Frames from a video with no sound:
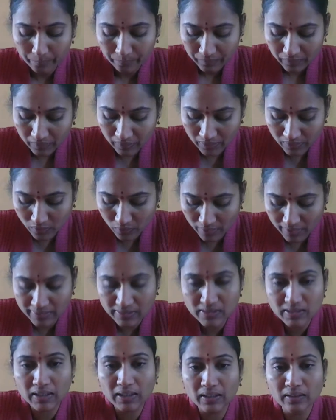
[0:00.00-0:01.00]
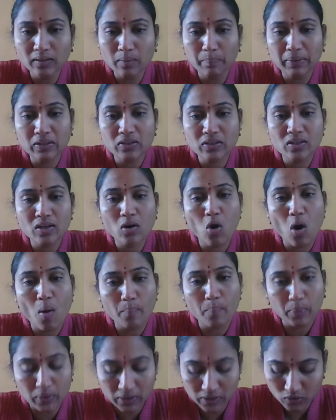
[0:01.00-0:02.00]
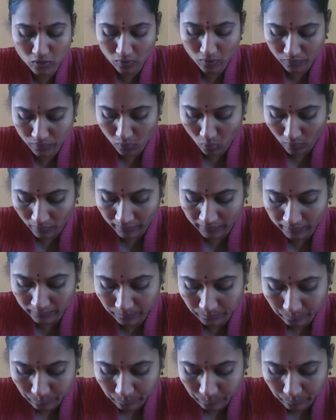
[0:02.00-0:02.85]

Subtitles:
Yes, you can see in the picture components of soil: